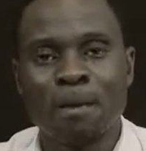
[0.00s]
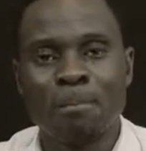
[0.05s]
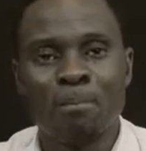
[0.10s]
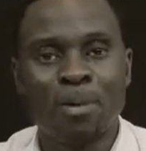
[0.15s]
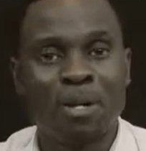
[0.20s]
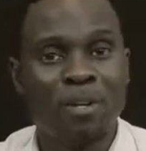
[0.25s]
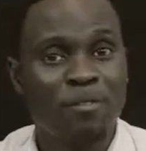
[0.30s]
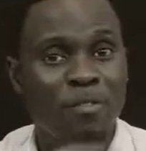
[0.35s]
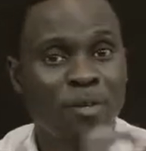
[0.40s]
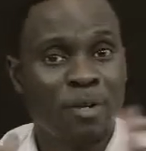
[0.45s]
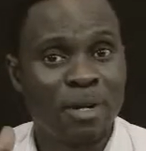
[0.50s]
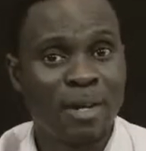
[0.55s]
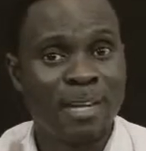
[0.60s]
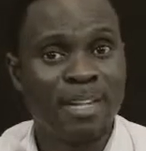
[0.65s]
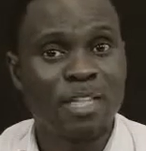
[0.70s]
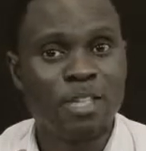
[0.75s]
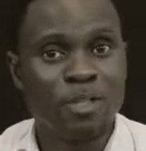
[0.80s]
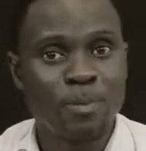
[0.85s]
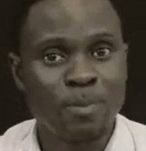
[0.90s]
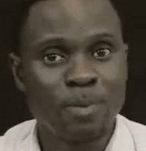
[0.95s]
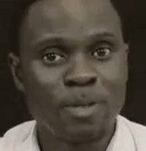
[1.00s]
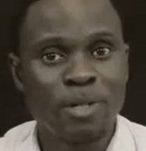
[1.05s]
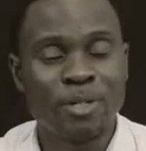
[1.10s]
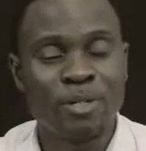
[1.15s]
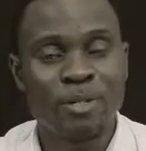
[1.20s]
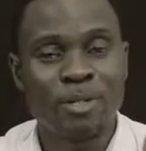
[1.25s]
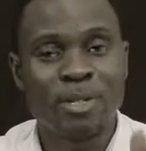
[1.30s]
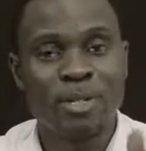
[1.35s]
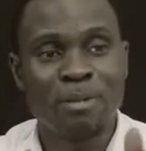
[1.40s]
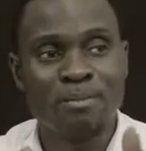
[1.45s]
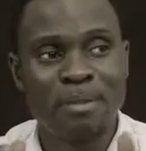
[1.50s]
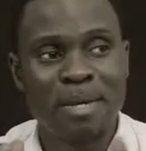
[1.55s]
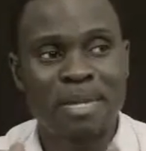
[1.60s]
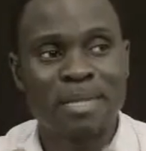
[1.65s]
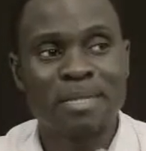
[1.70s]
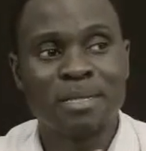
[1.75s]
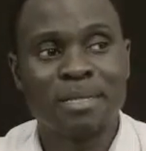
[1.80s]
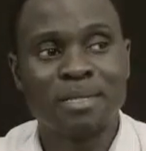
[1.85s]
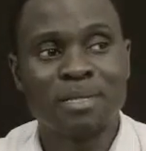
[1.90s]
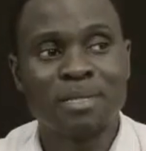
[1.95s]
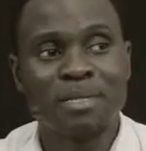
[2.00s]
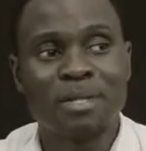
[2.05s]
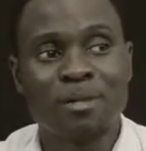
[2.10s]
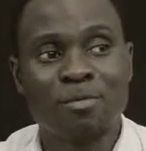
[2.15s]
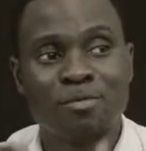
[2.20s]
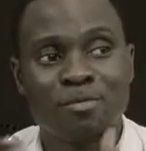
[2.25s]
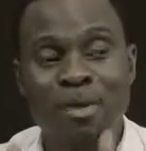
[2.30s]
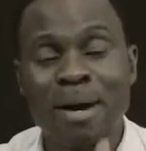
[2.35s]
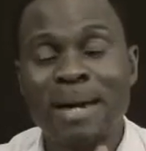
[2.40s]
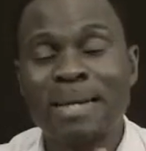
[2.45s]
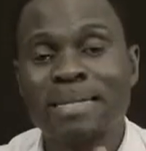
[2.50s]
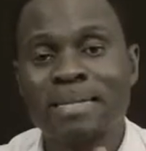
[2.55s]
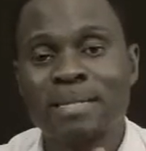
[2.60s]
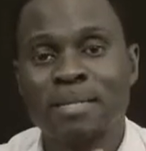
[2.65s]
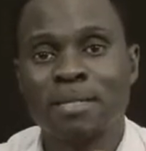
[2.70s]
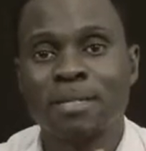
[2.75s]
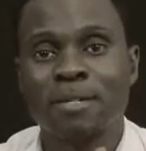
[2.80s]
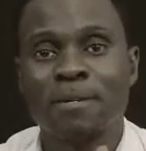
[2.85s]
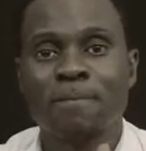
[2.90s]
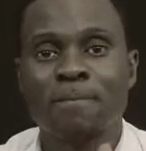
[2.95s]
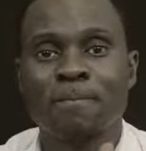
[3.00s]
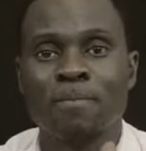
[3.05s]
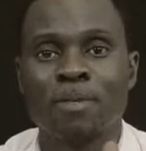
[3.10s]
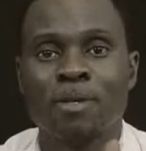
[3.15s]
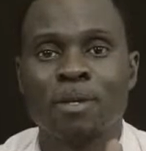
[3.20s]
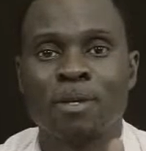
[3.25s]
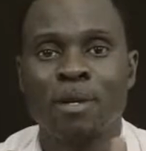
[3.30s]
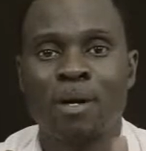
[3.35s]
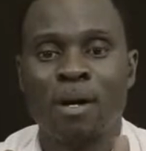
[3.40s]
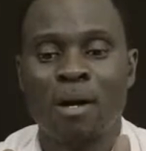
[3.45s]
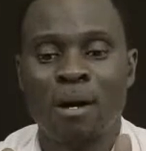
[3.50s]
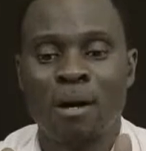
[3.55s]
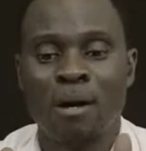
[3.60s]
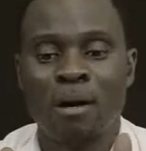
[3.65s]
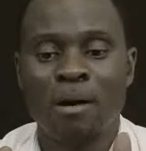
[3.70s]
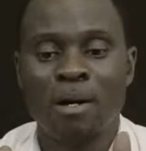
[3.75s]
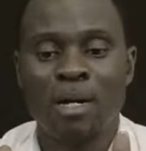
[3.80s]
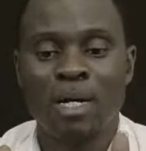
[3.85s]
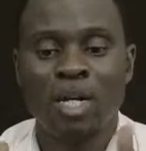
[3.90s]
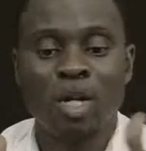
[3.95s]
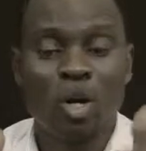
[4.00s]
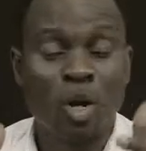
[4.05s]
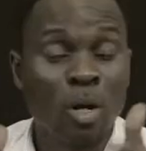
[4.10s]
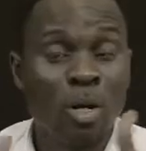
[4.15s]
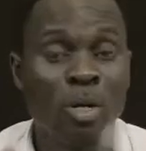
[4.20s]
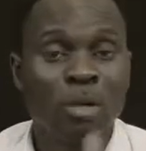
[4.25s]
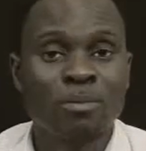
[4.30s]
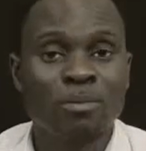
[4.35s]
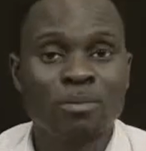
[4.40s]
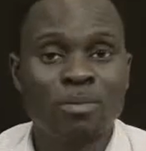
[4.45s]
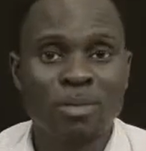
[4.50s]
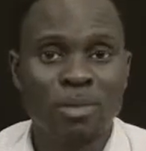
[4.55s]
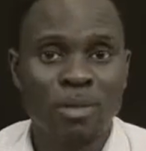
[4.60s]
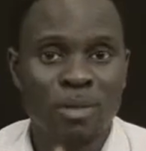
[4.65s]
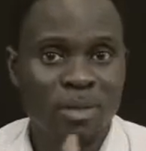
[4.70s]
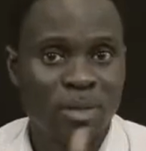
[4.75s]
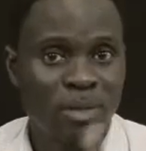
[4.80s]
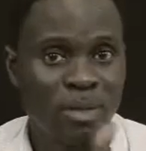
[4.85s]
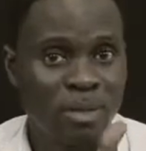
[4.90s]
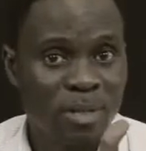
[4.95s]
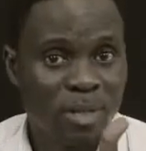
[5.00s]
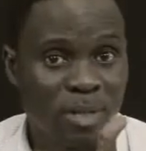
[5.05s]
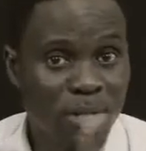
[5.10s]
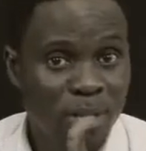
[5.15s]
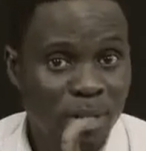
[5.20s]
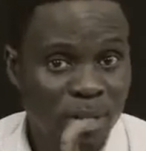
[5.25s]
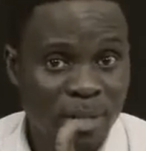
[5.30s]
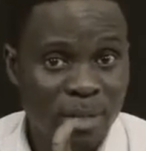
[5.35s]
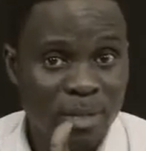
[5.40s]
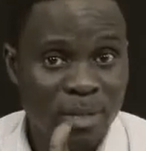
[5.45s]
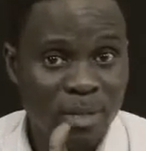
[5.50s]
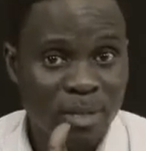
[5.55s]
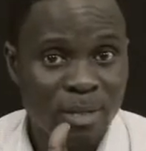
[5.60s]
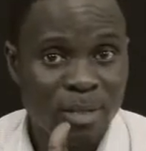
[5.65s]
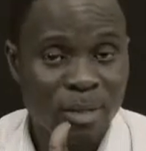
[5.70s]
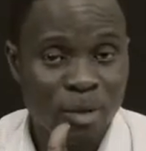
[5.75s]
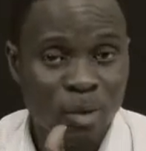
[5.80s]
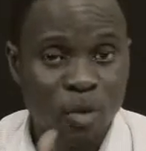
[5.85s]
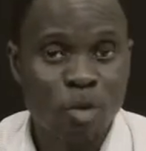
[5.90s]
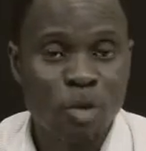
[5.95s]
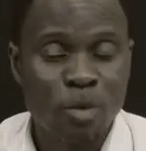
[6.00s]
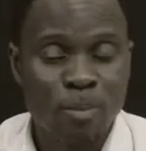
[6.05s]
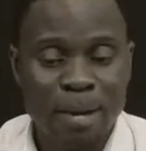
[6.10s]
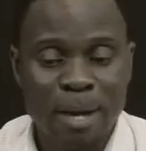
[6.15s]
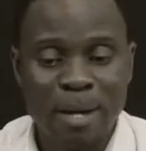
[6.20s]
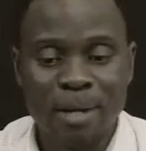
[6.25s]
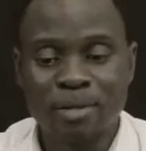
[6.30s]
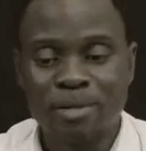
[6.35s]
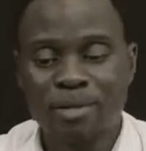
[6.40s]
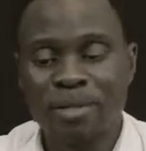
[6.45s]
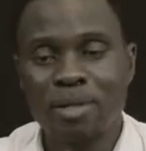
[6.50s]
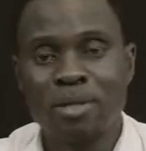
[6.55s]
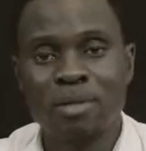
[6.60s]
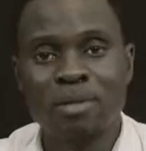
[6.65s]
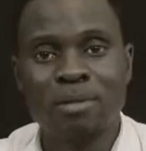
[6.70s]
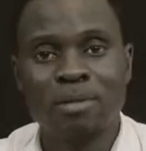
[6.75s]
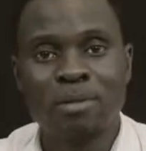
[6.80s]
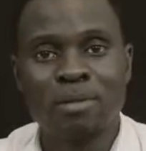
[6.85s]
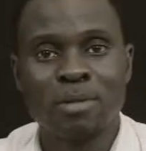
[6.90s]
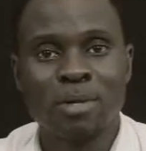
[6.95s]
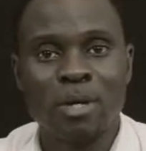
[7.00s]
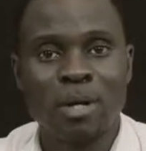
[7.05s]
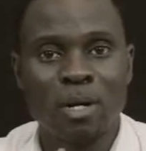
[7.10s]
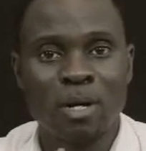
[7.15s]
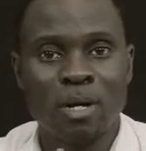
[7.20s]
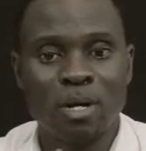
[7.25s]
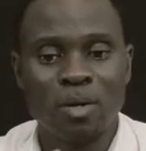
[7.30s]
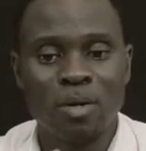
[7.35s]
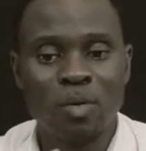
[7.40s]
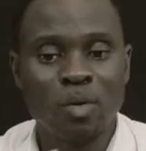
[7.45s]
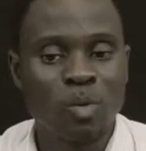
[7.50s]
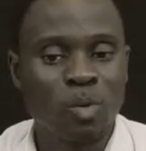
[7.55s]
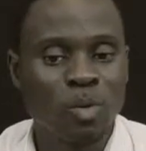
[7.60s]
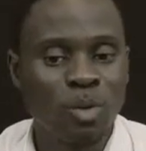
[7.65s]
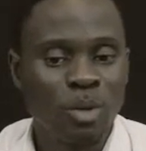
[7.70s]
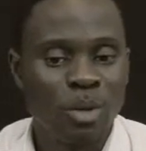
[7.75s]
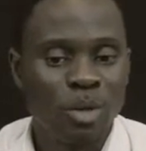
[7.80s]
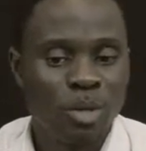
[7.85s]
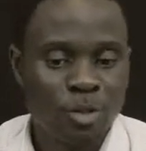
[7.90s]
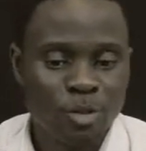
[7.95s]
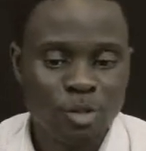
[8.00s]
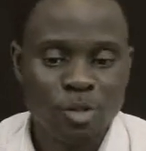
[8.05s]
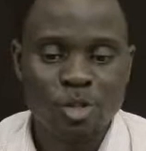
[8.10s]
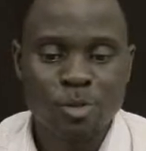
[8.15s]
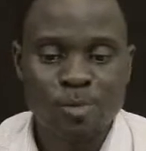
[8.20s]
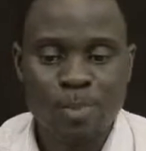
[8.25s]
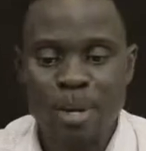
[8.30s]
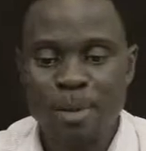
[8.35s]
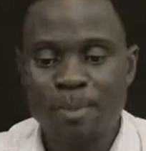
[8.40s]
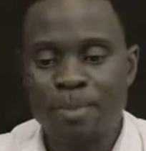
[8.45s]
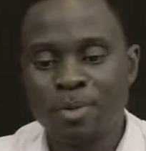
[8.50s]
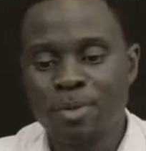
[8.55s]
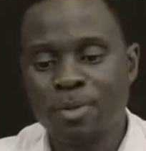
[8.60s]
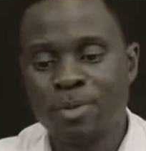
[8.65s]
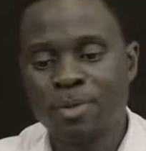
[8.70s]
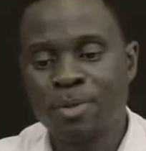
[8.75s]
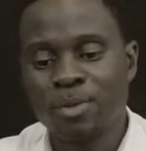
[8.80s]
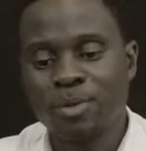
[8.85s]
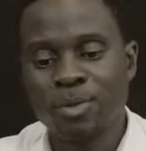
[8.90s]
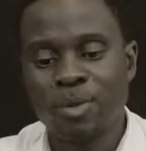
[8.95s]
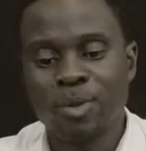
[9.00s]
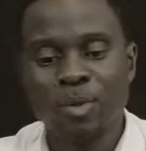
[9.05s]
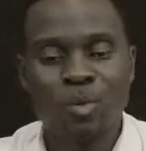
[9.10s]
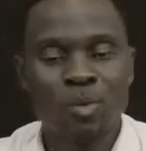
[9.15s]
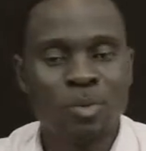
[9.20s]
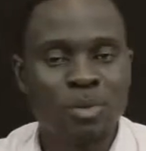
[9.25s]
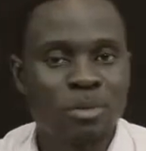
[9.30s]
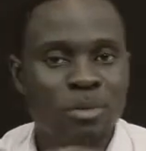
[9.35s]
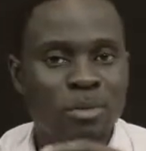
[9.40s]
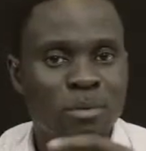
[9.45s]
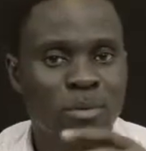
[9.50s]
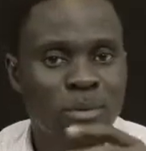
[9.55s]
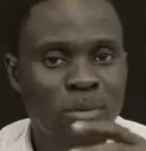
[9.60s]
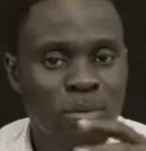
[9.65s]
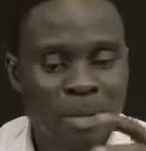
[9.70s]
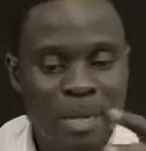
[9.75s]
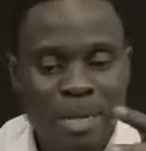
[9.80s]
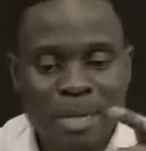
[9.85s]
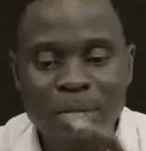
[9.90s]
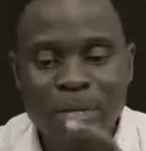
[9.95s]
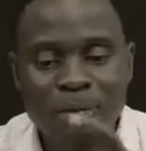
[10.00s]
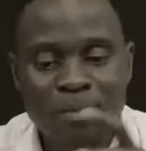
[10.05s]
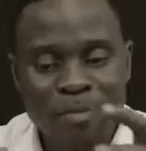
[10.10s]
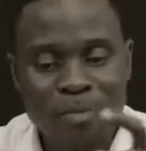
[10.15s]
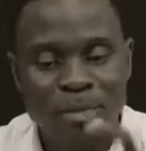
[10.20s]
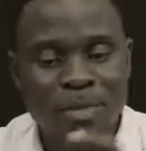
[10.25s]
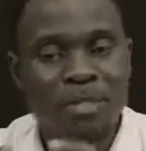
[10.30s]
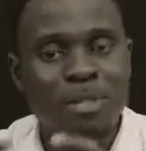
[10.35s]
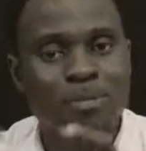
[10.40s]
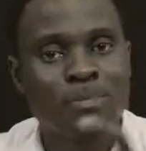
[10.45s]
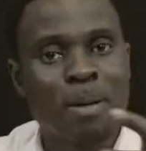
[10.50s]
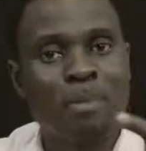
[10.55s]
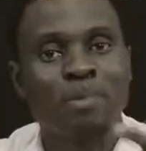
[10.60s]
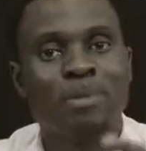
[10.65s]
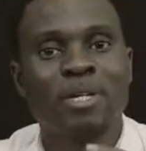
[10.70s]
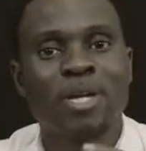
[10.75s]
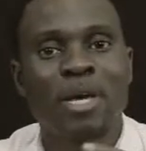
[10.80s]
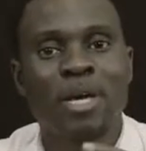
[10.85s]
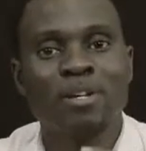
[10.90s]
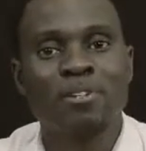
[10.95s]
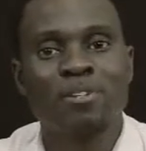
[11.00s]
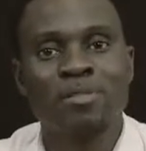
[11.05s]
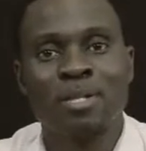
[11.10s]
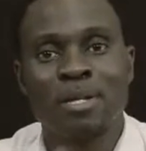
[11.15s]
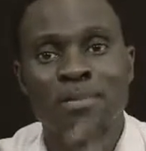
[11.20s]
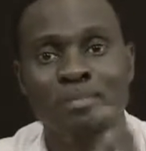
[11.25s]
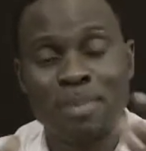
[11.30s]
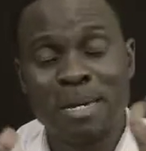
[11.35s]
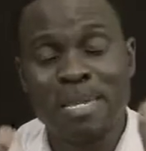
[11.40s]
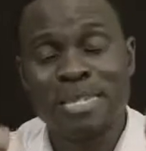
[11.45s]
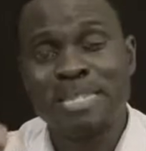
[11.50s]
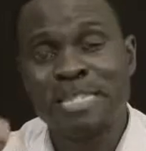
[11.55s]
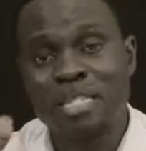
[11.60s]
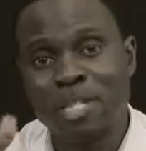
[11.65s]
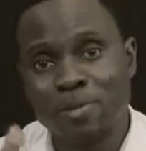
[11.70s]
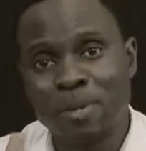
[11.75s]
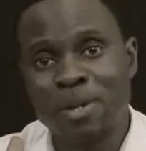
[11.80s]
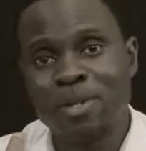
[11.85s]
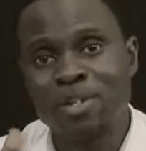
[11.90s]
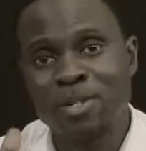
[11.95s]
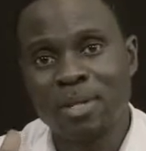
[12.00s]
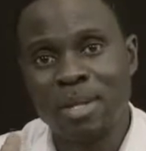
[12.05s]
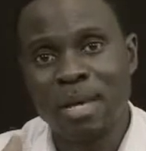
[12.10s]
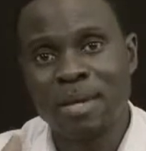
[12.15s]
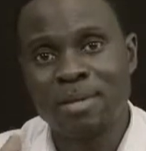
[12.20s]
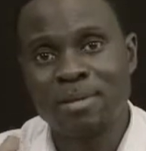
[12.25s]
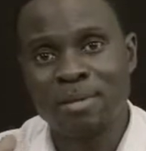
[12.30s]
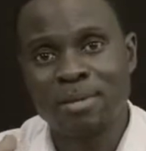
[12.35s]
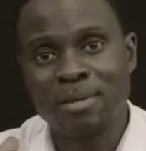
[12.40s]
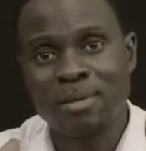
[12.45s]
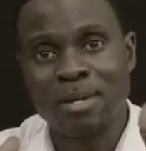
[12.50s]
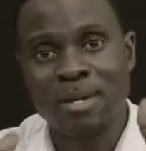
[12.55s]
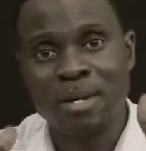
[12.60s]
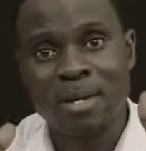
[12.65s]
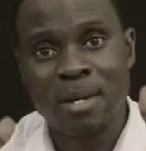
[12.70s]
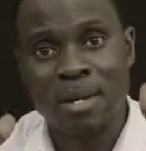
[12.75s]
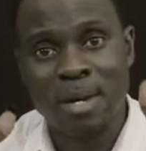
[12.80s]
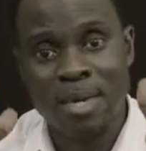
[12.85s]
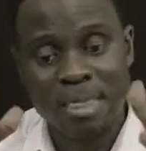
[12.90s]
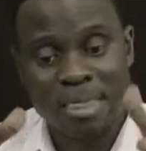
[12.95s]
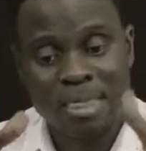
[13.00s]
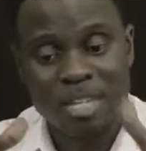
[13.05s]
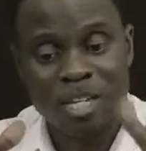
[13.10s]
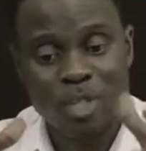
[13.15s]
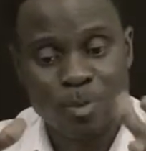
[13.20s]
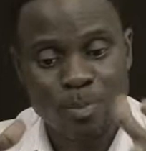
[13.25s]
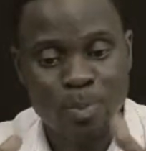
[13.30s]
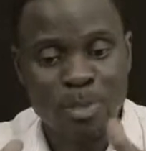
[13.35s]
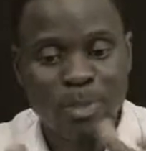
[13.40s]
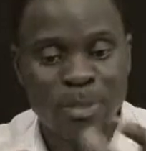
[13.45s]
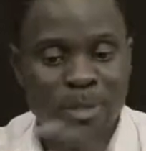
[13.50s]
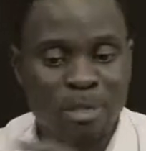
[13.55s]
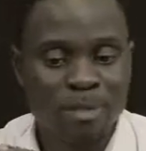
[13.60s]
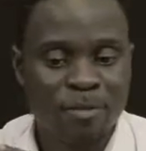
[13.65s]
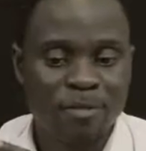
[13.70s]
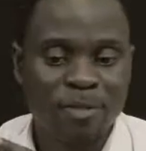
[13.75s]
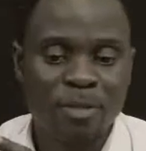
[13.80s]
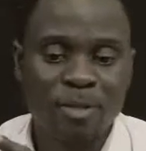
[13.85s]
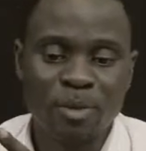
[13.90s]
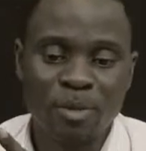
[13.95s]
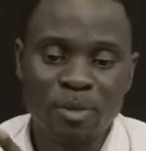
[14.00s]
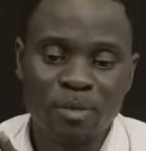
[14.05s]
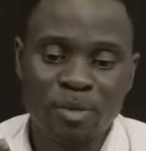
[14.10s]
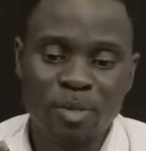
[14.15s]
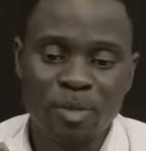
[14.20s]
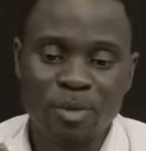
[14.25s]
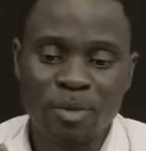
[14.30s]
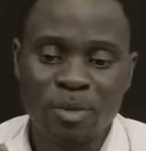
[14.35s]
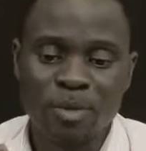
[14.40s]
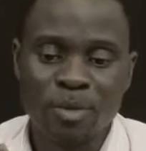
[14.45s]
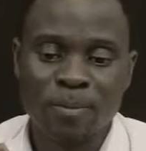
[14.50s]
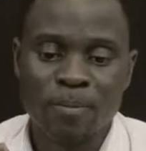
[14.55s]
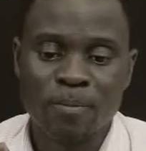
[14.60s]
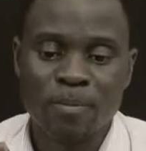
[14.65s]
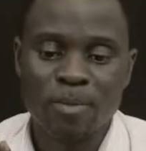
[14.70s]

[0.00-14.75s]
But if you're an expert, you can basically start writing columns in either in the local magazines or newspapers or any of these publications that basically specializes in this particular field of yours.